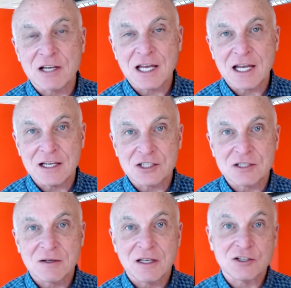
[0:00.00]
case,
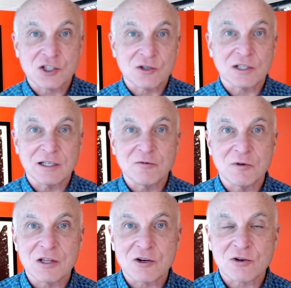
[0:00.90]
and certainly
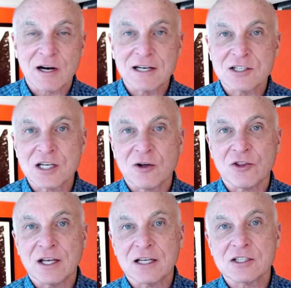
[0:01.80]
when they're trying to sell
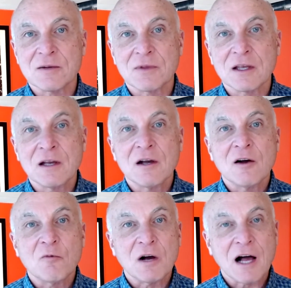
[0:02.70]
things.
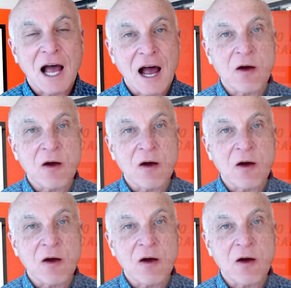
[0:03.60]
Well, how